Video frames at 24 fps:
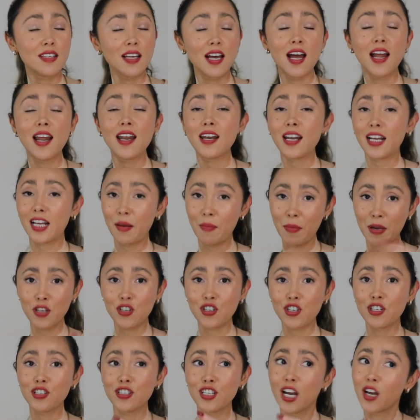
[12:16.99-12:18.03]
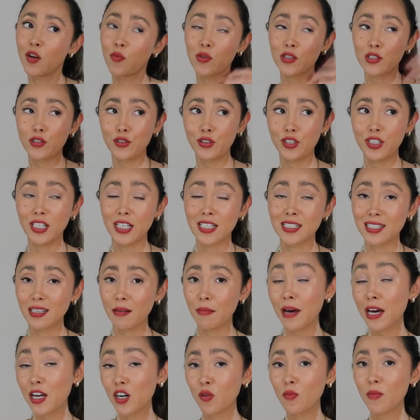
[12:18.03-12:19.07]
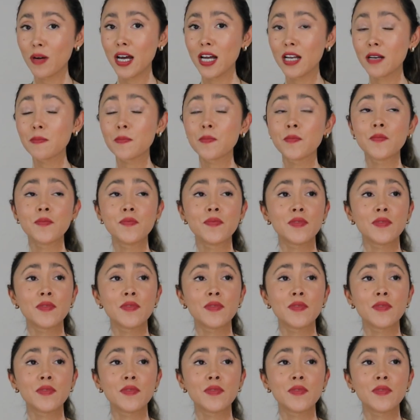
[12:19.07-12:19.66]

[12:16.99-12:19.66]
and like I mentioned, I was looking at some Edelman.